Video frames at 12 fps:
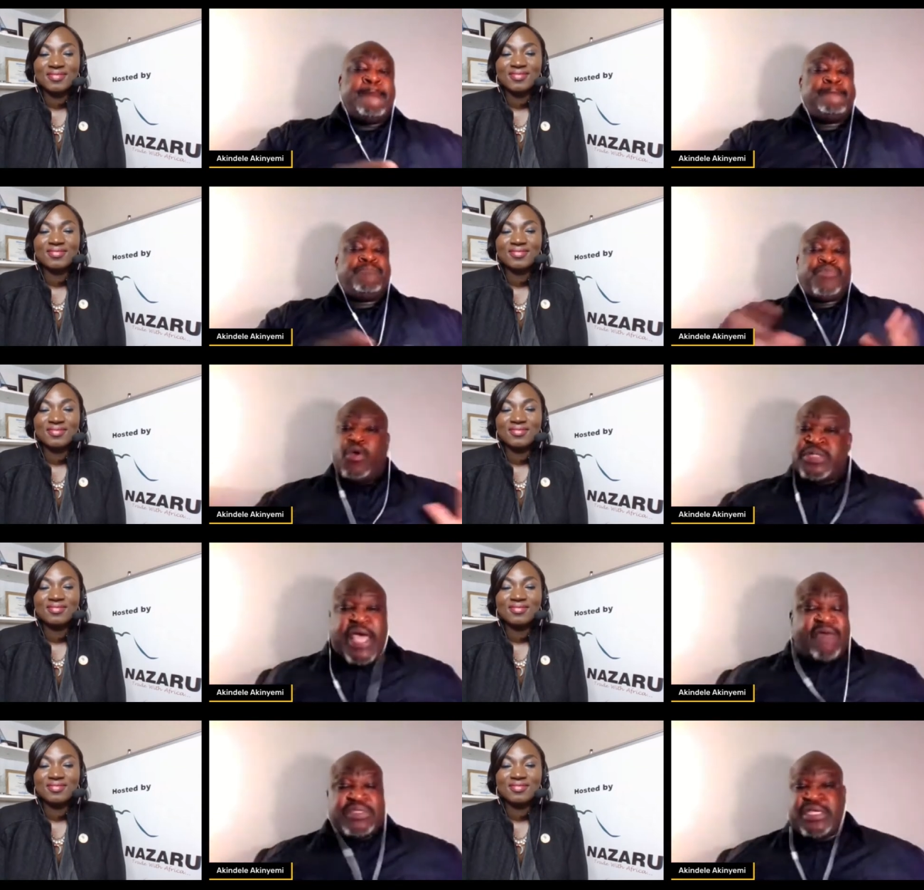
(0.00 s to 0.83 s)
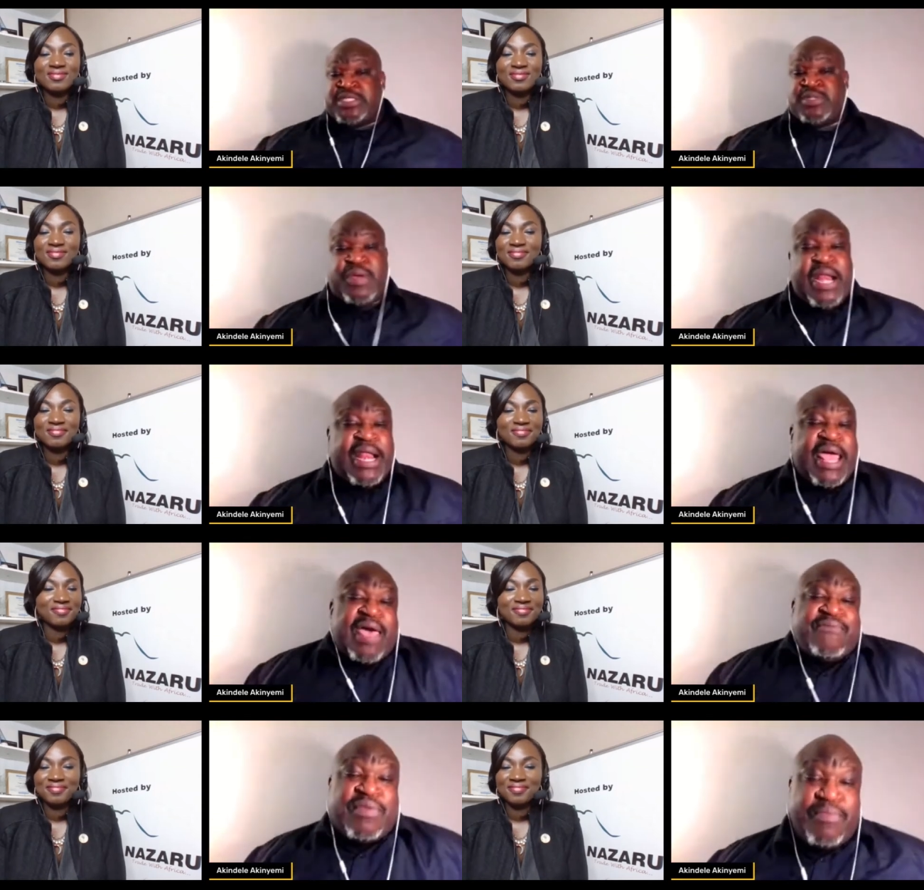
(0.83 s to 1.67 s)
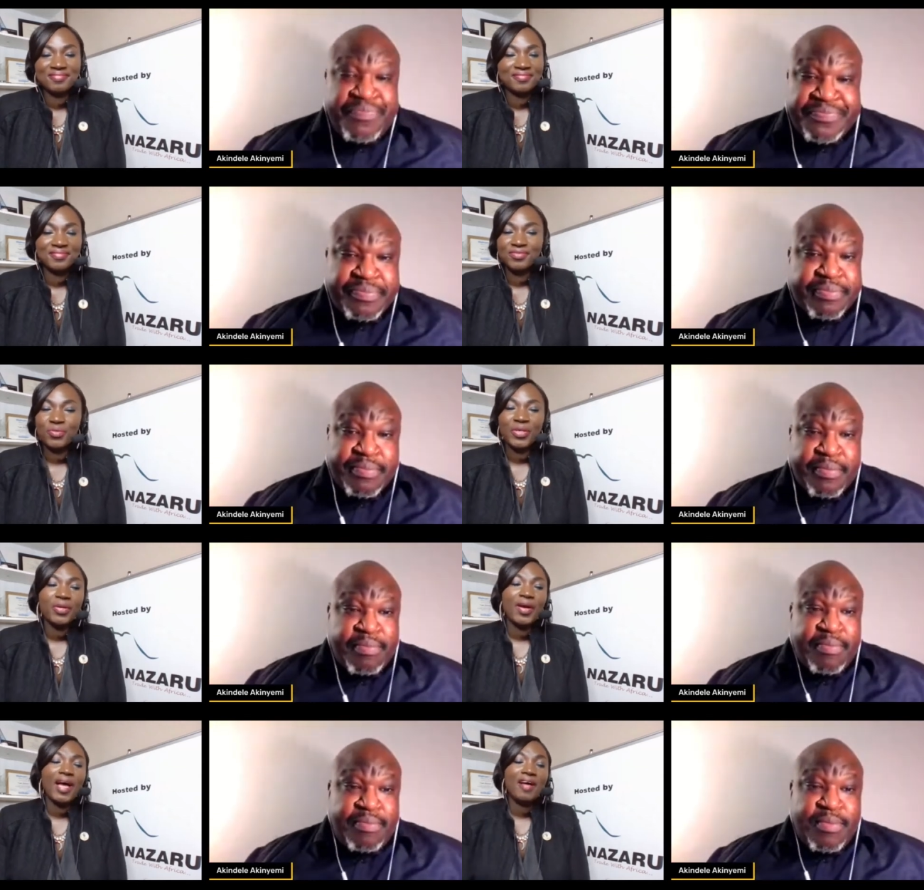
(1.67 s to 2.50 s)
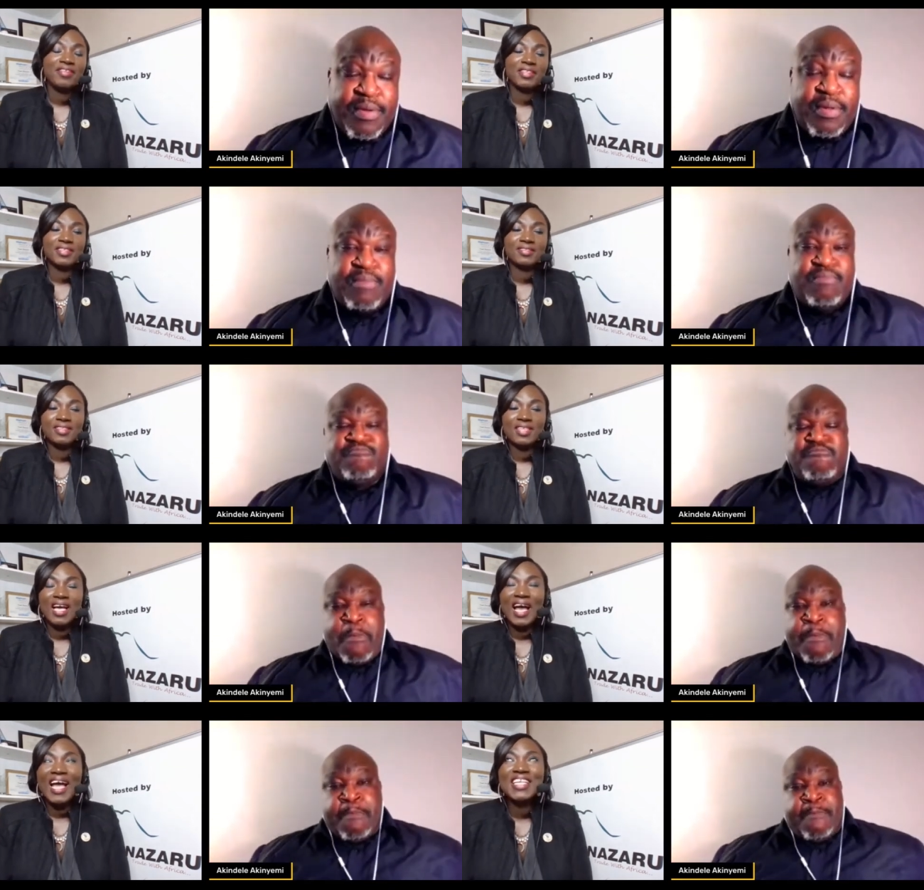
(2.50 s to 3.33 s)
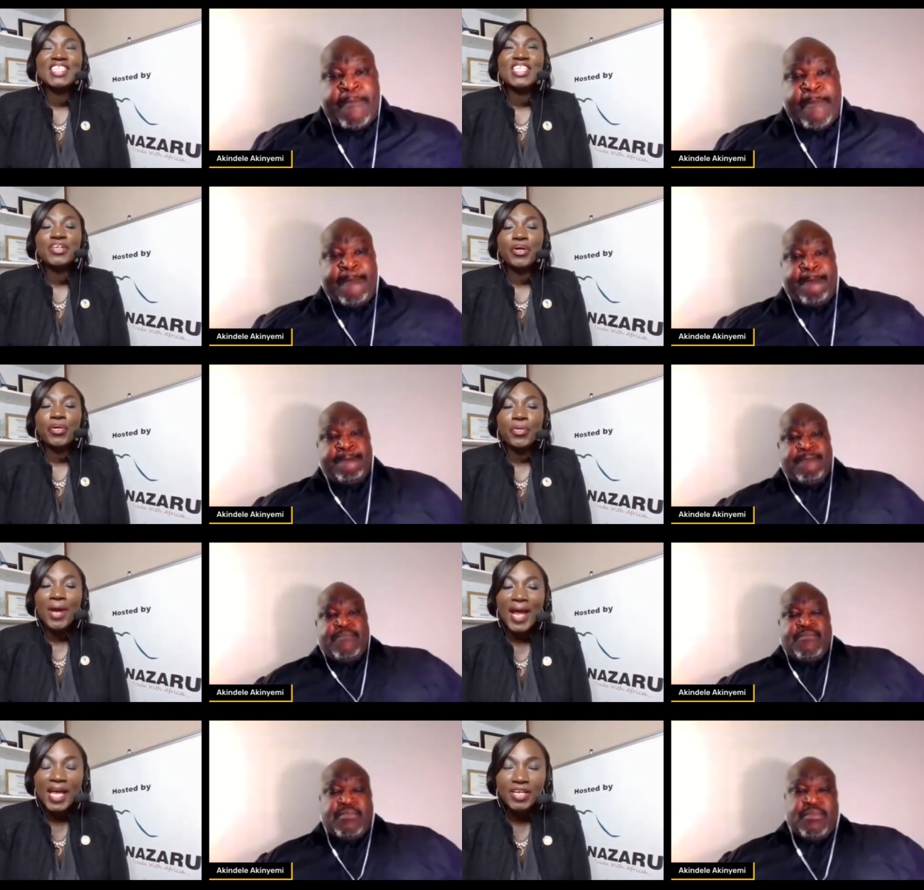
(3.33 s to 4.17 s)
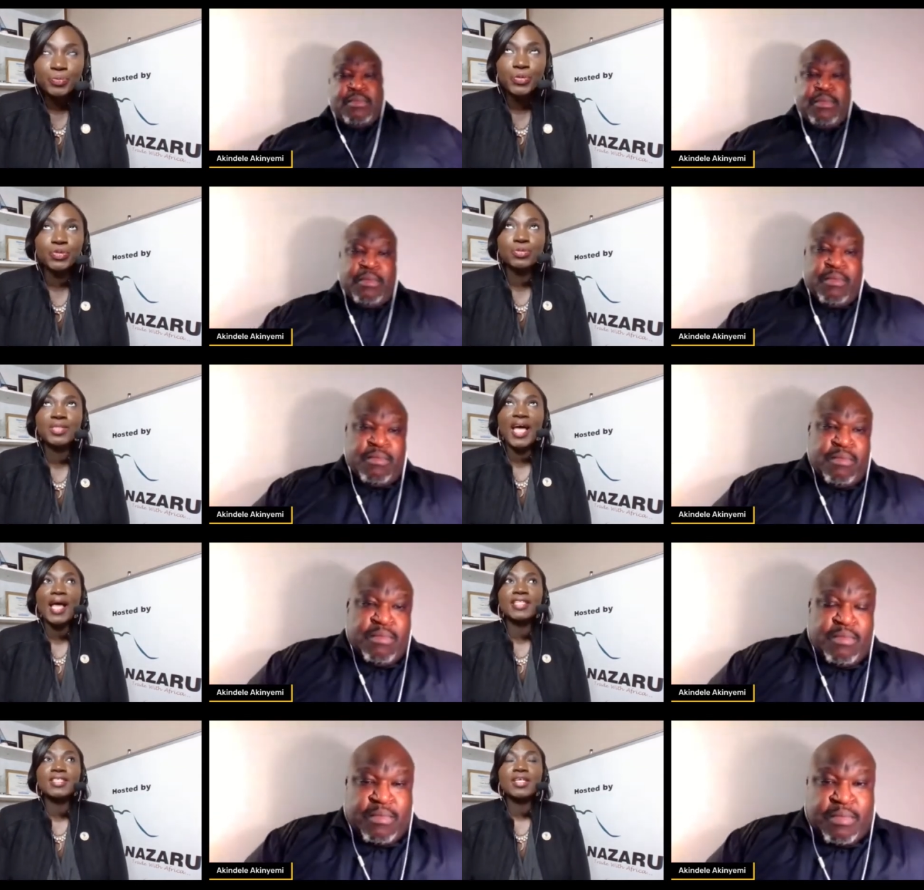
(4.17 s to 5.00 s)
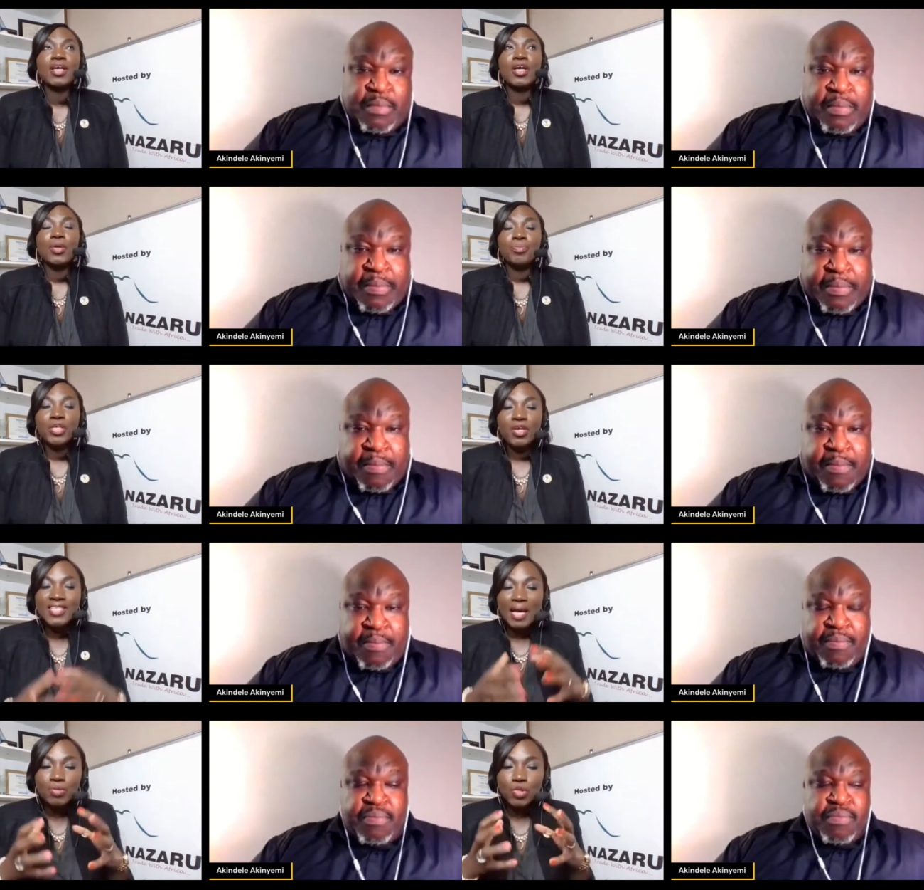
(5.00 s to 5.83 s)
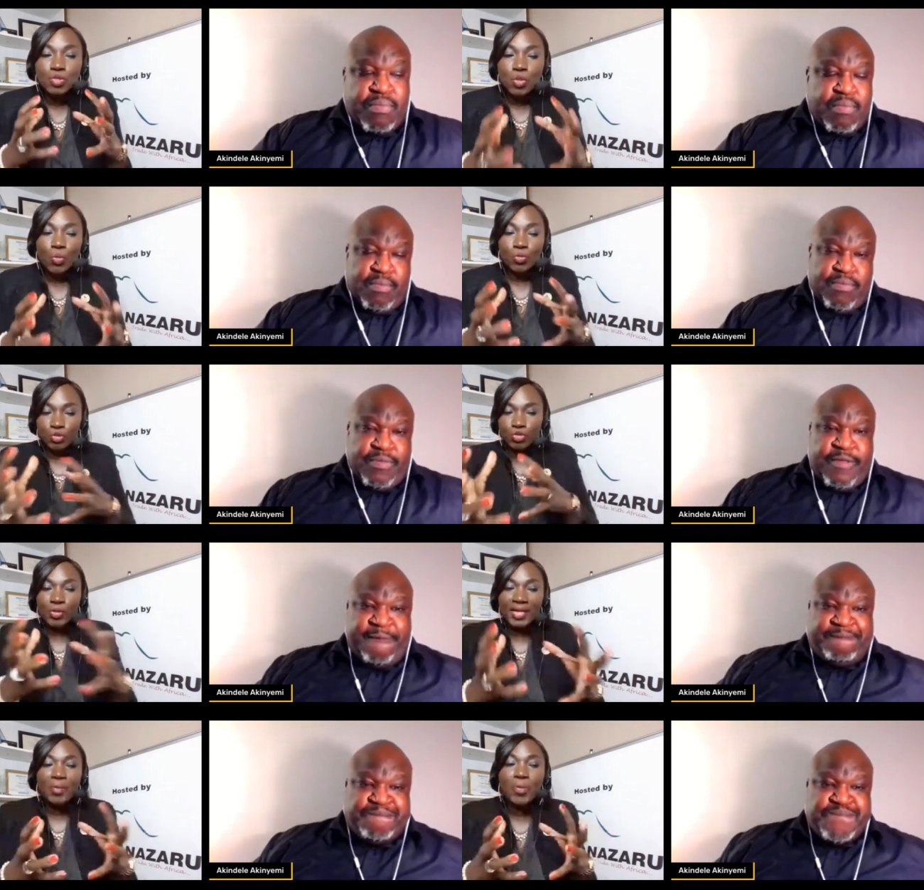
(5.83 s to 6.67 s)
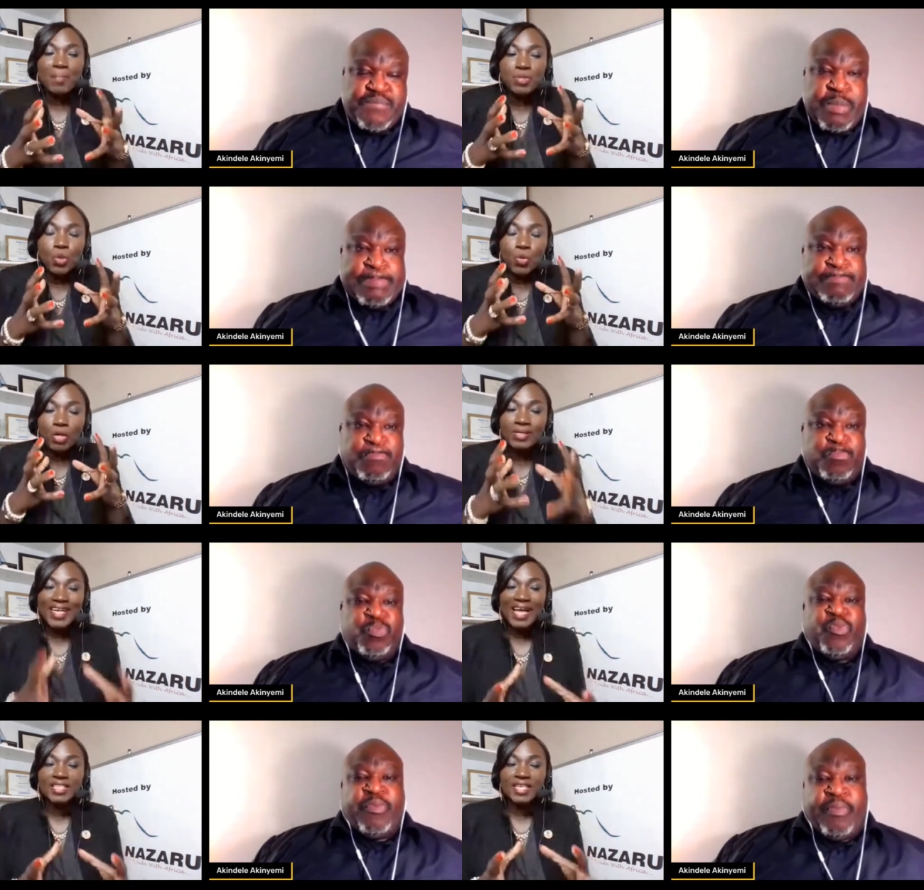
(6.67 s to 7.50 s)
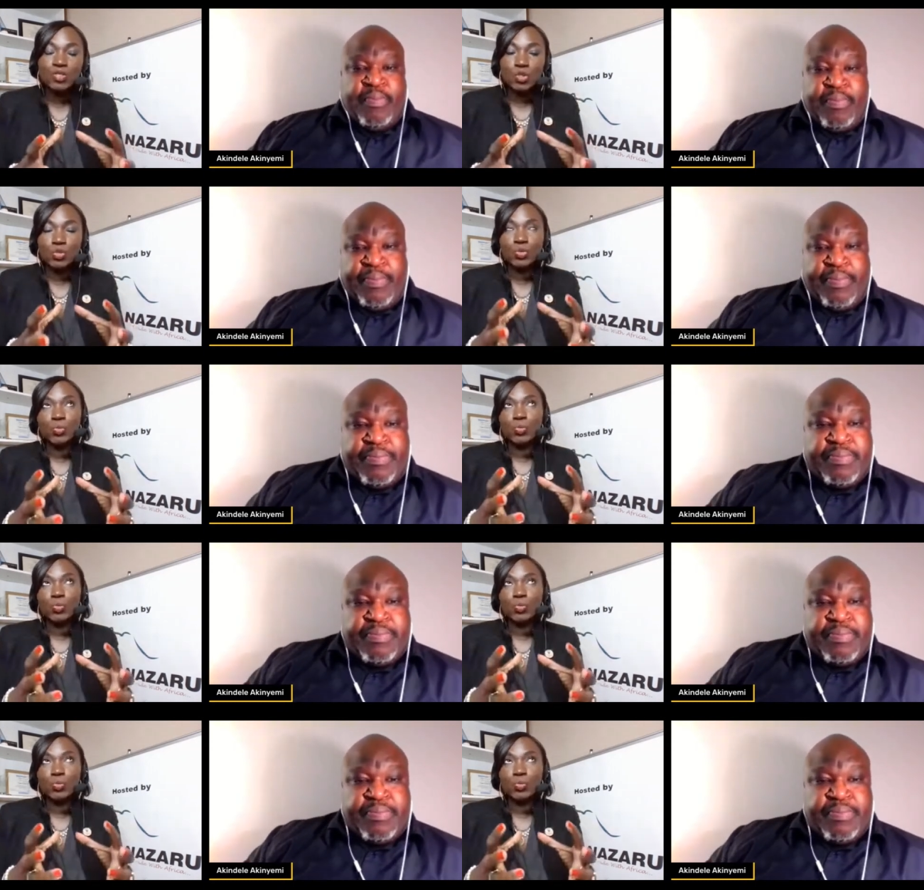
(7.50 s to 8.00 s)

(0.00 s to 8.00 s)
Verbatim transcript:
Speaker 1: Those conversations we're not having.
Speaker 2: We're not having it. And it's incredible that because I'm so you and I, I'm so connected to